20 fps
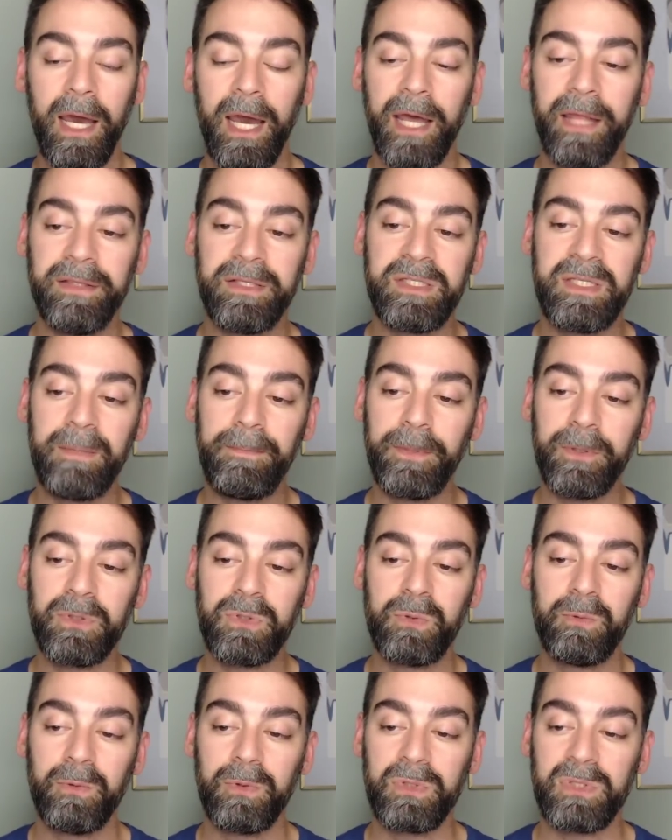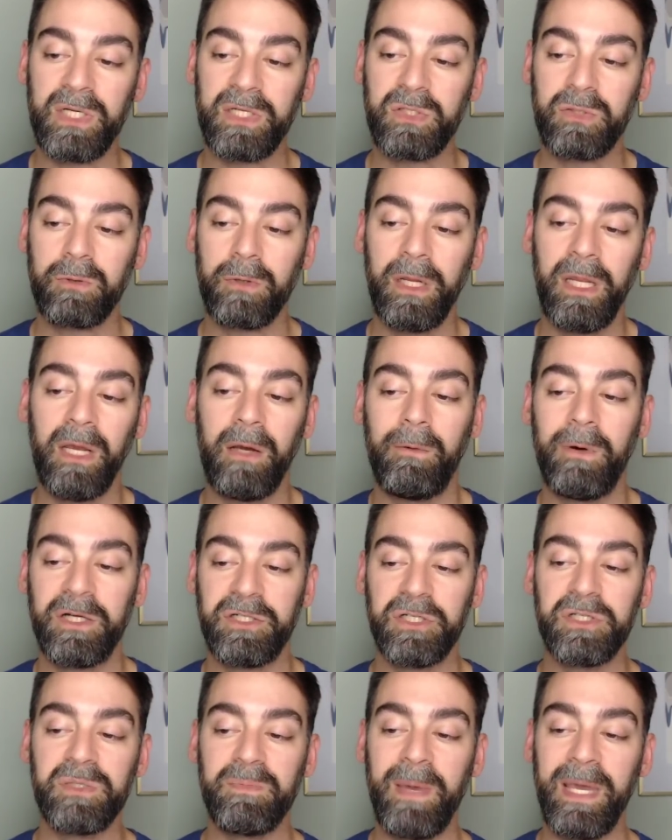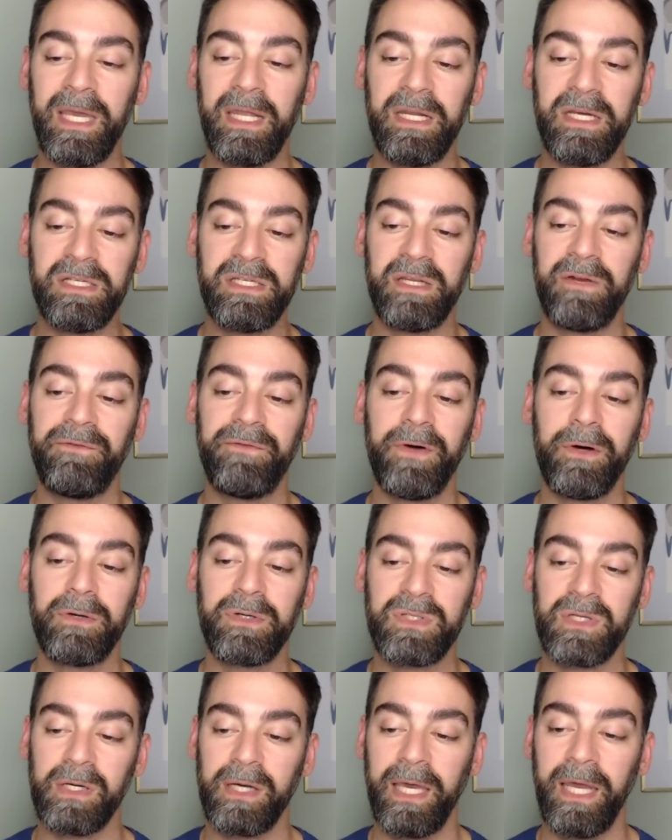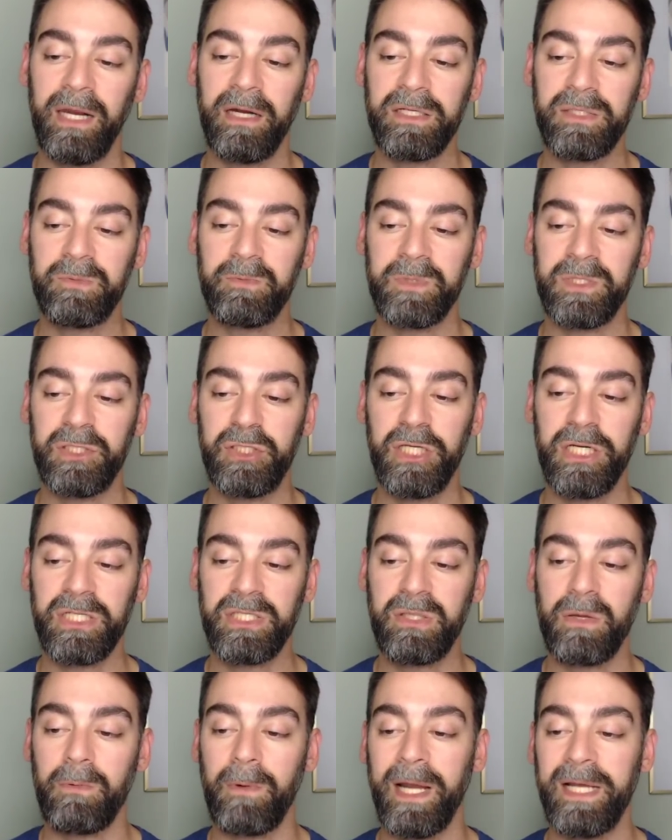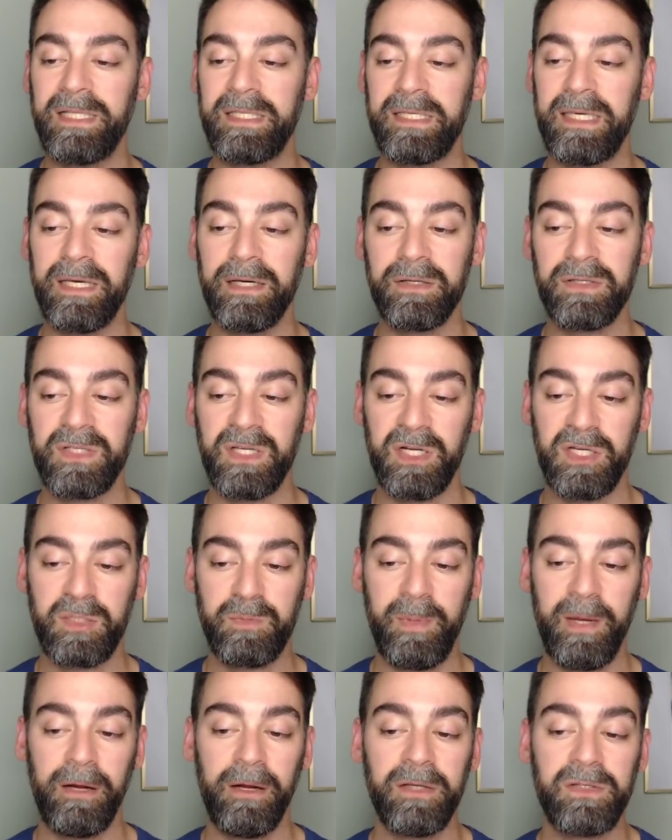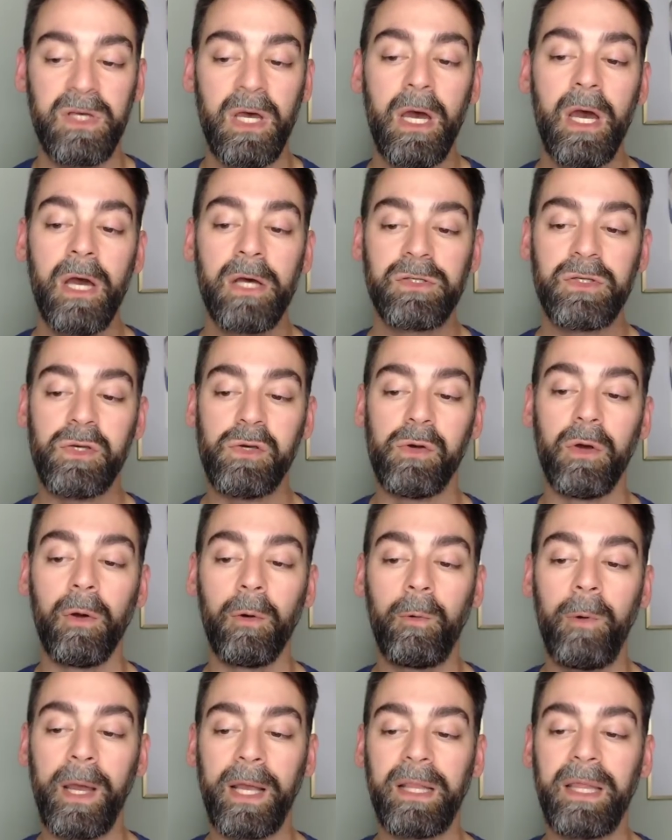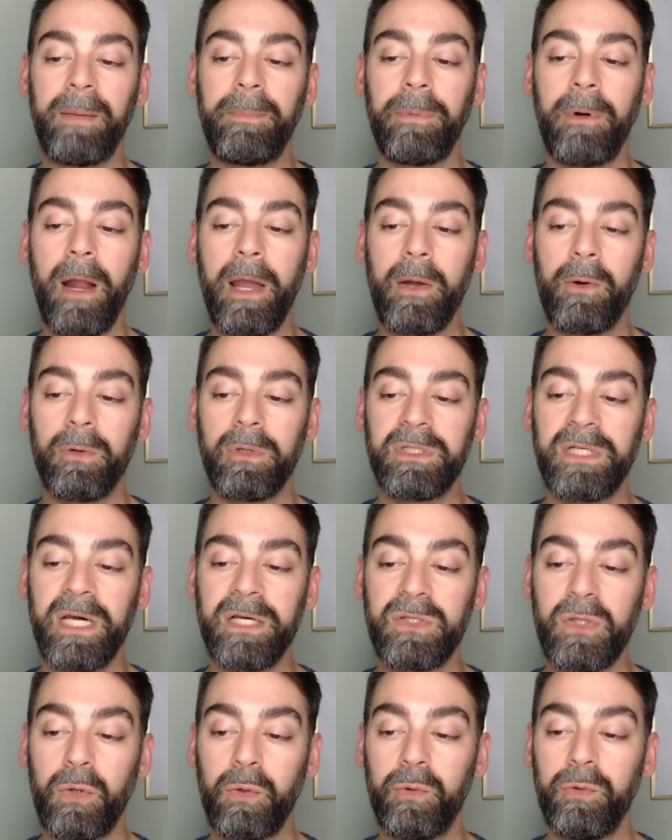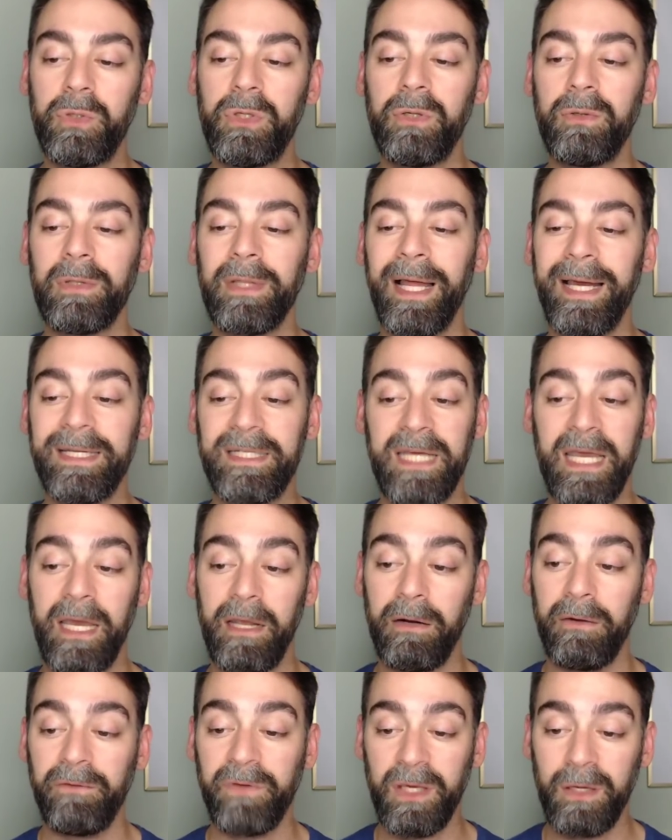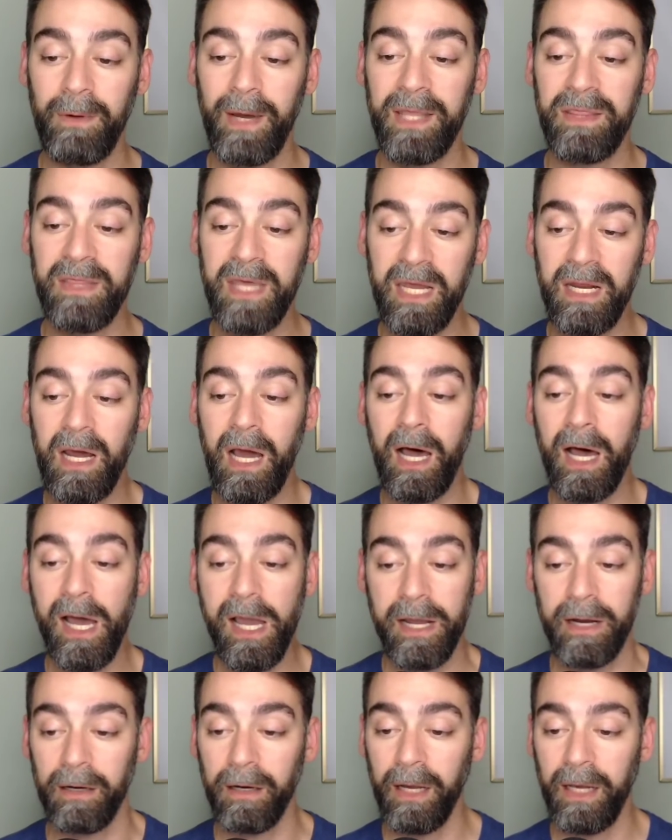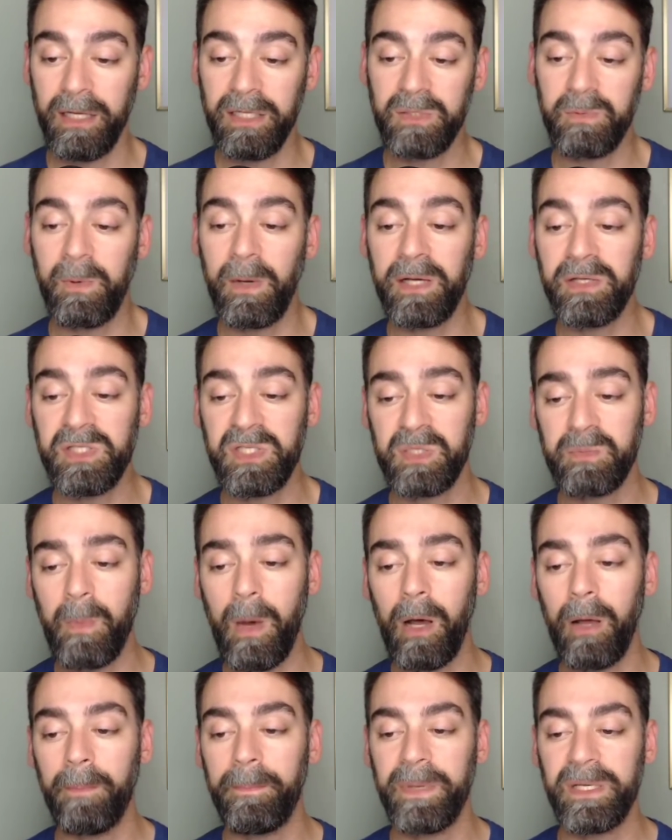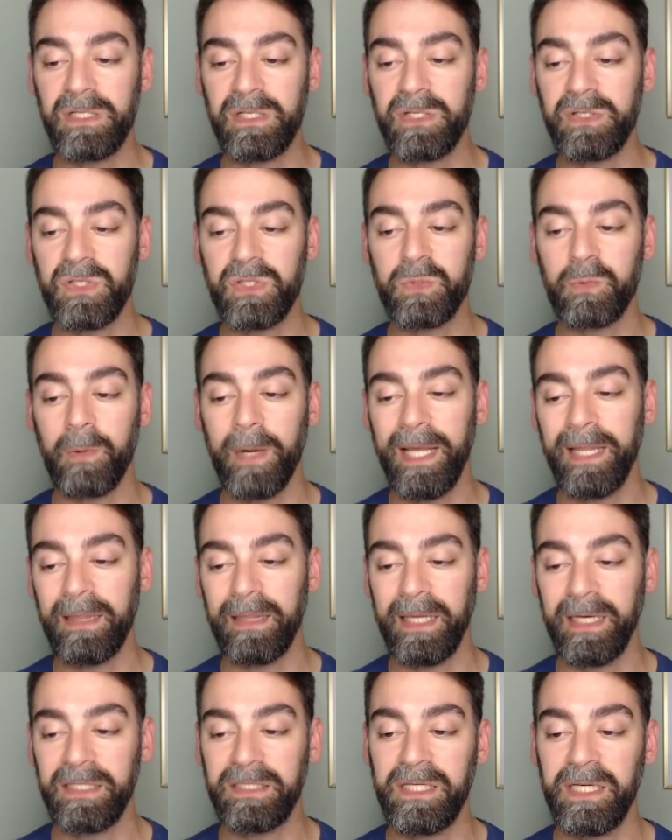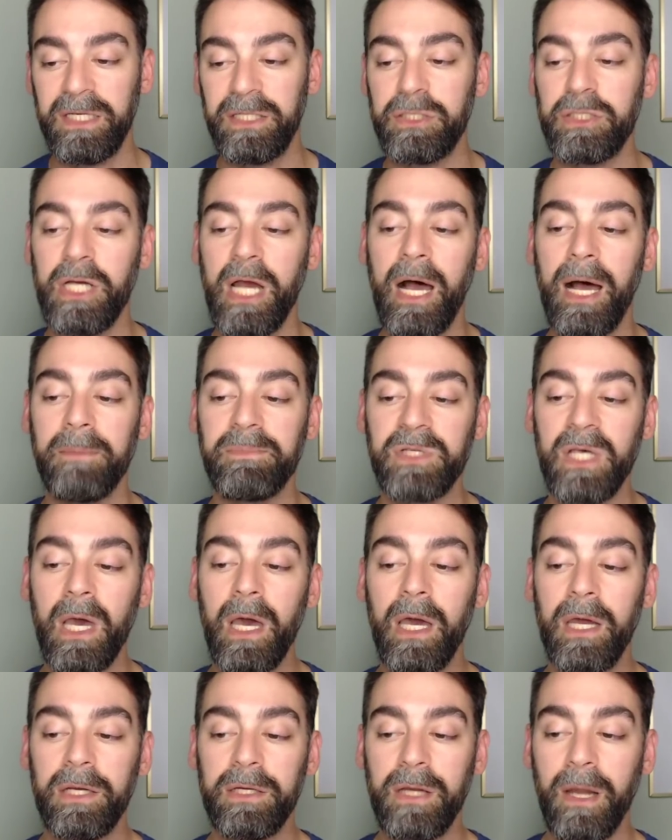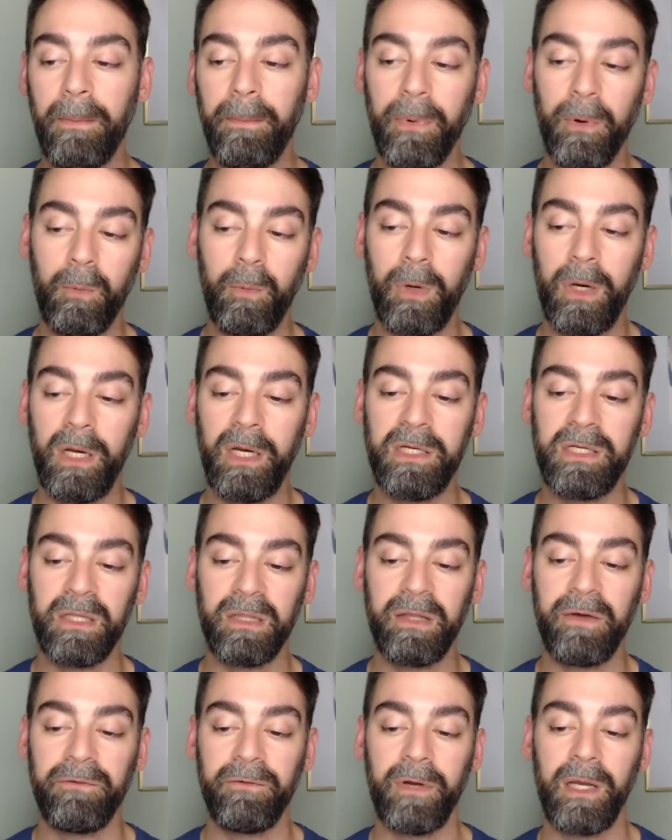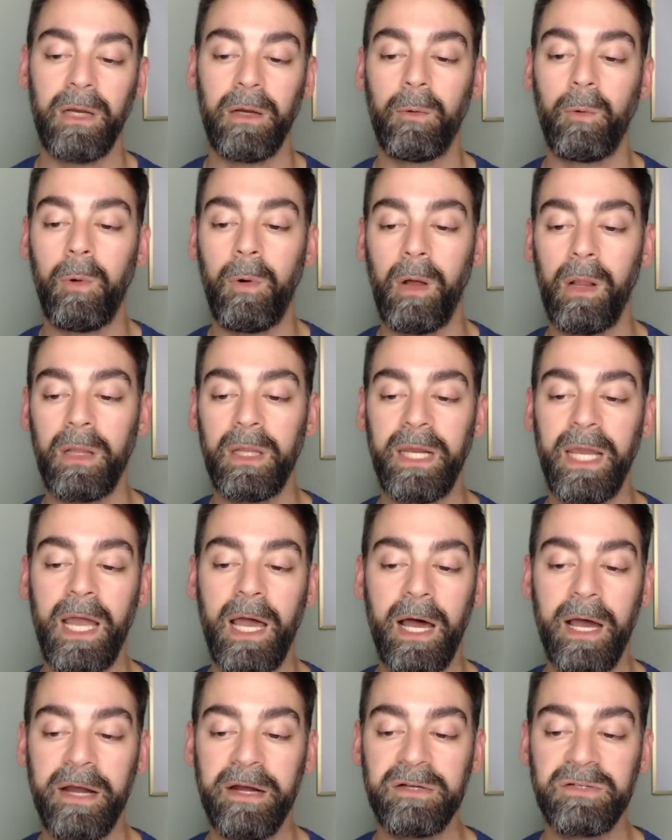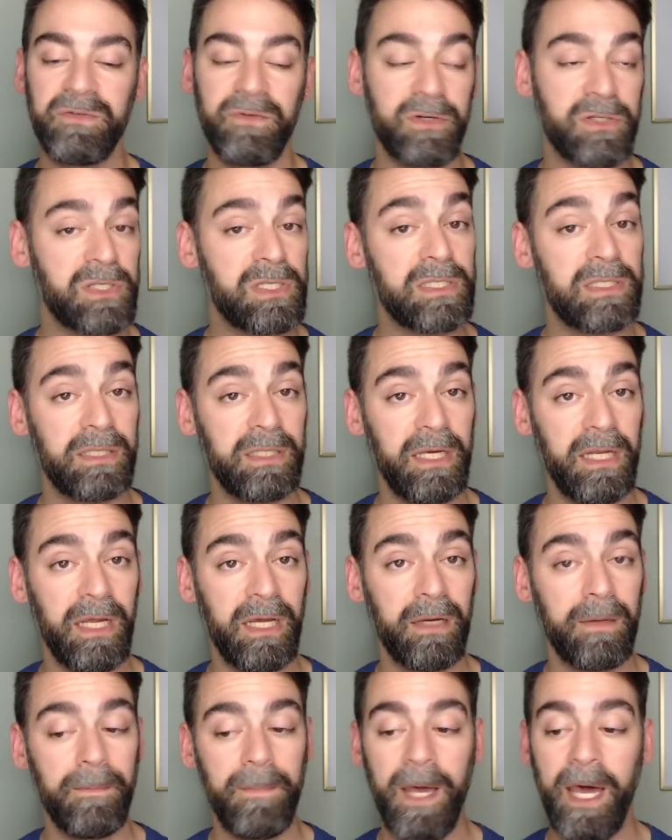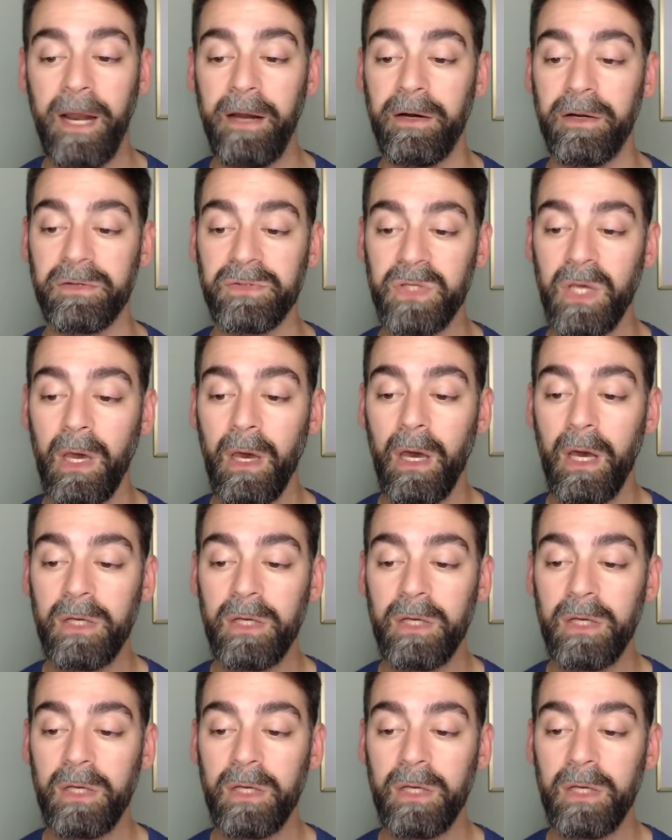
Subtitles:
And simple tools like screening questions make it easy to focus on candidates with just the right skills and experience so you can quickly prioritize who you'd like to interview and then hire. And it's why small businesses rate LinkedIn Jobs number one in delivering quality hires versus leading competitors.